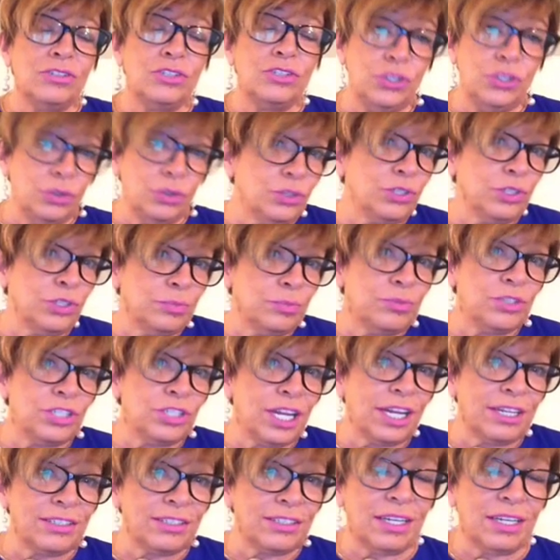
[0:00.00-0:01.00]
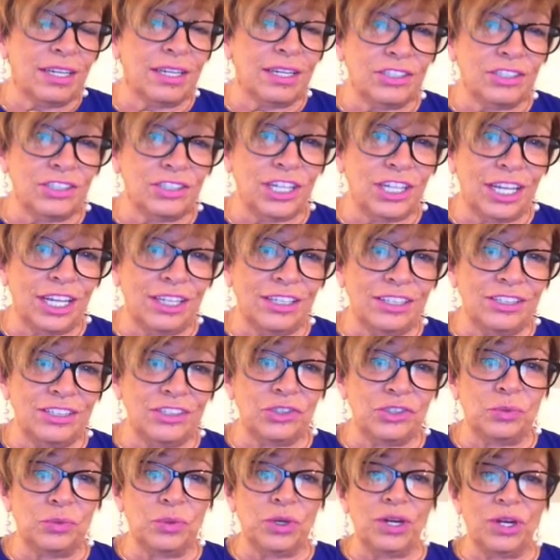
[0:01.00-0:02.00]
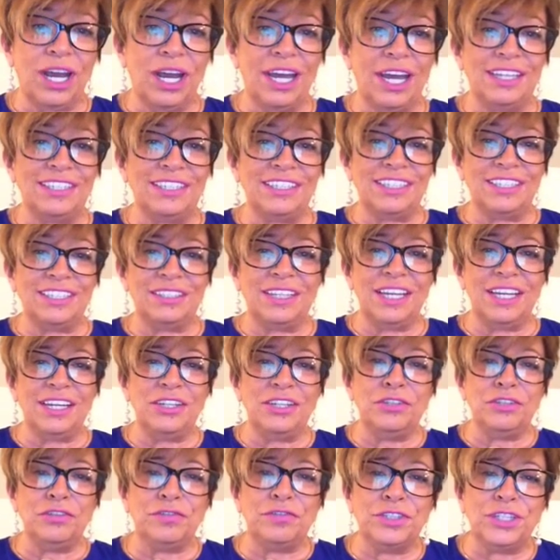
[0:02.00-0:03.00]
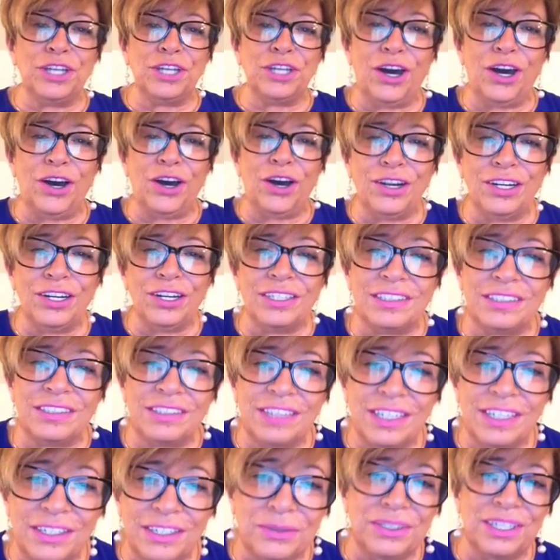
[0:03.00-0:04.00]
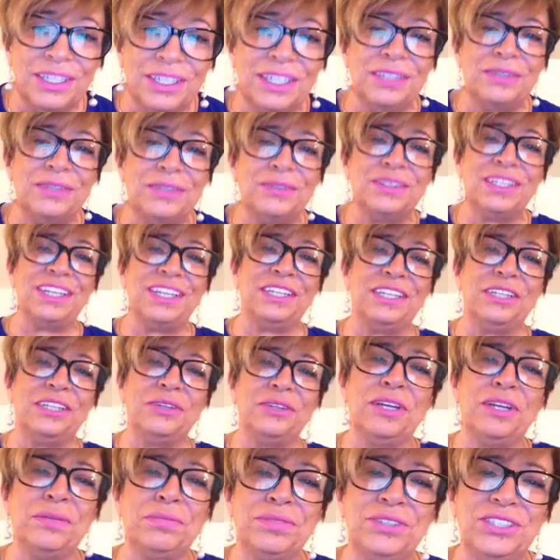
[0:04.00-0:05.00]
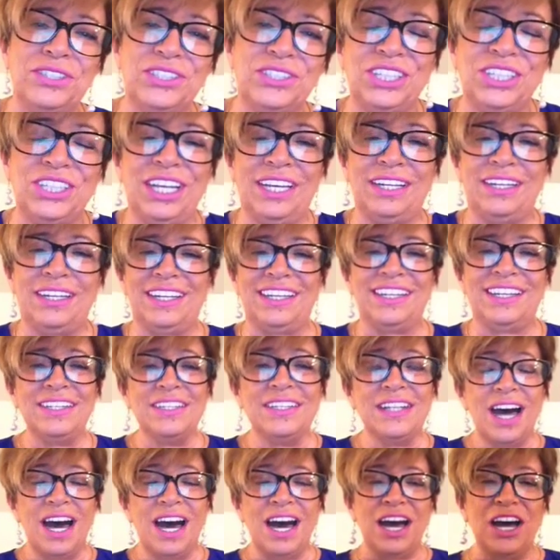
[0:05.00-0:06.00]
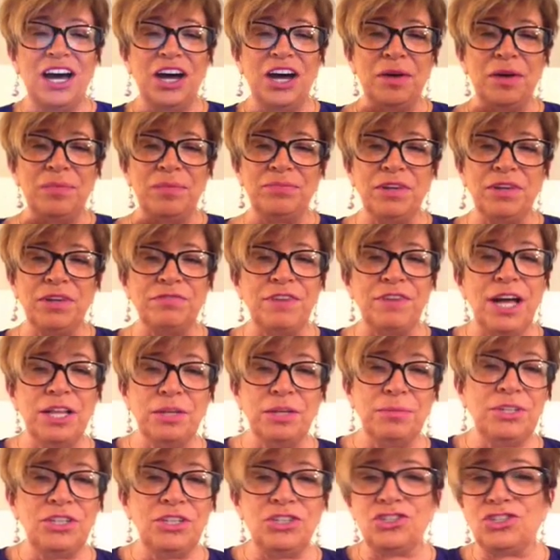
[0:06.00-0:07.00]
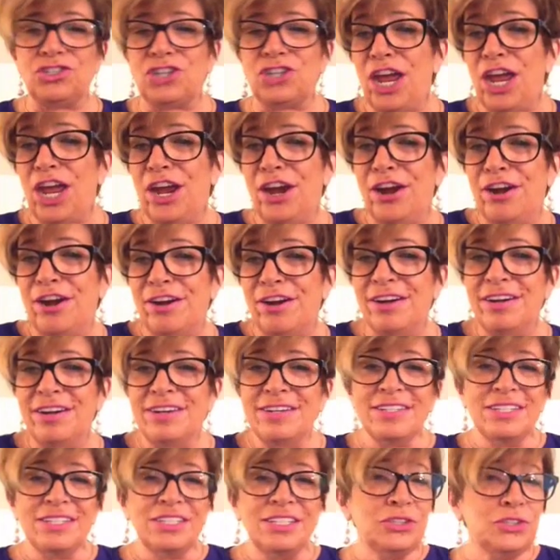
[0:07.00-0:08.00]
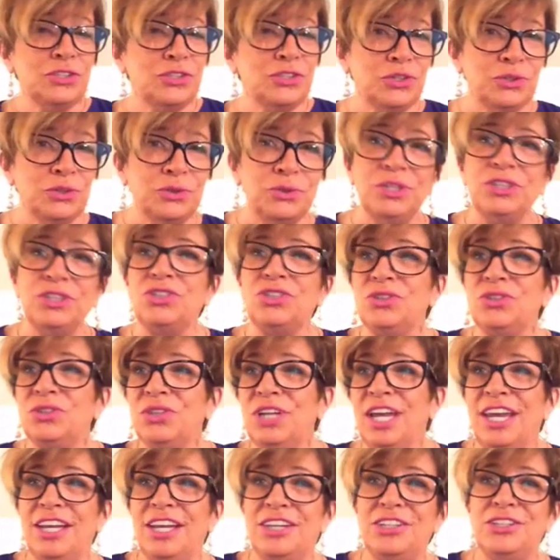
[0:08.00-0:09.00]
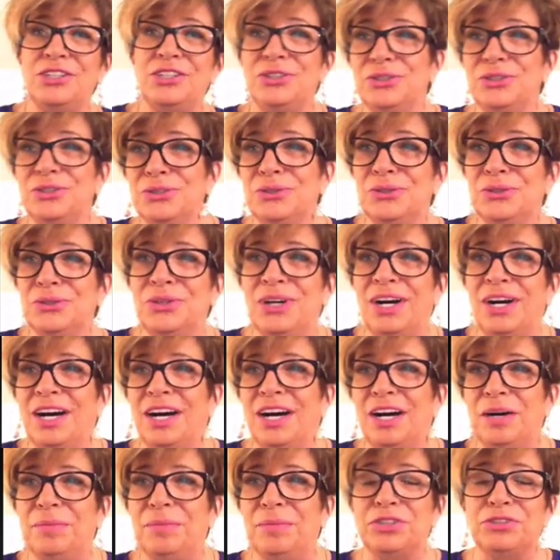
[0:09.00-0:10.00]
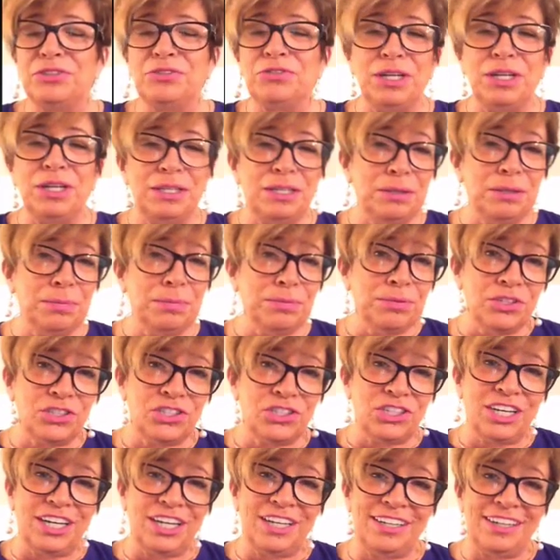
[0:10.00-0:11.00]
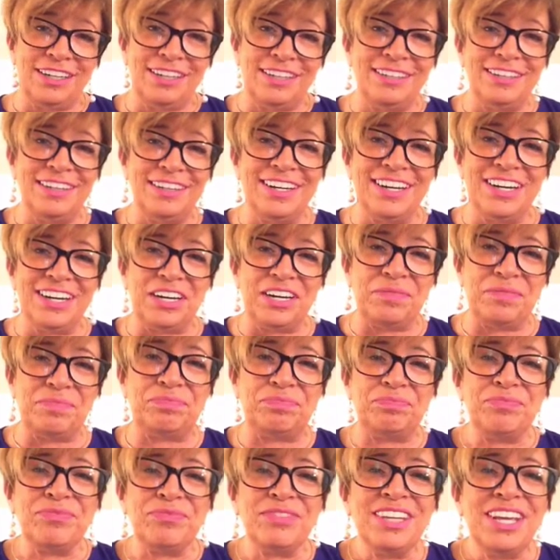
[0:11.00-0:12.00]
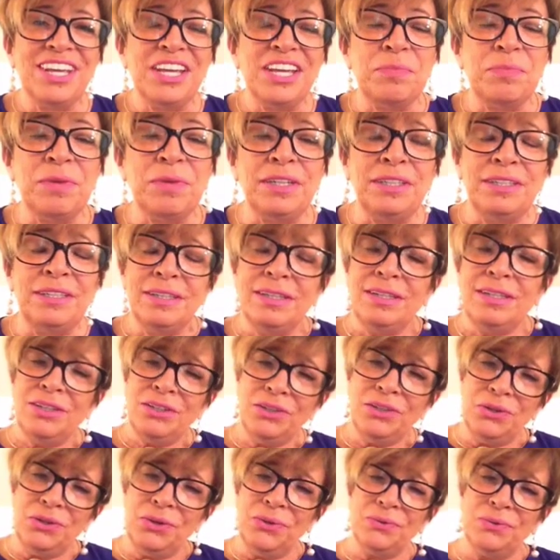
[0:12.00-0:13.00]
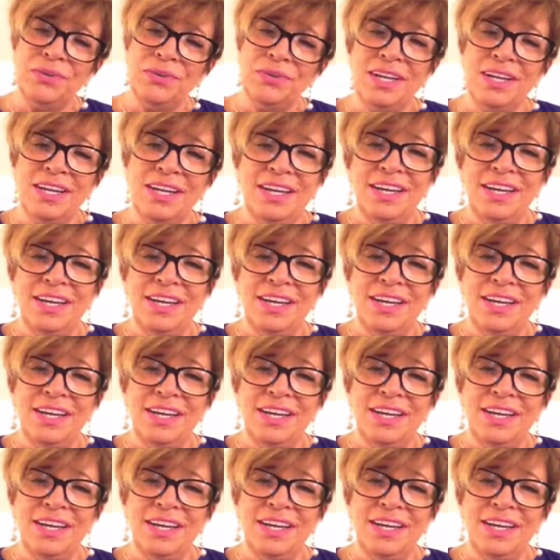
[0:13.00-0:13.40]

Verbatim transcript: YouTube chan- uh, challenge where I did. Thank you for the hearts. Thank you, thank you, thank you. I appreciate it. Um, follow me, share, do what you can do. Um, it's greatly appreciated. Um, but you know,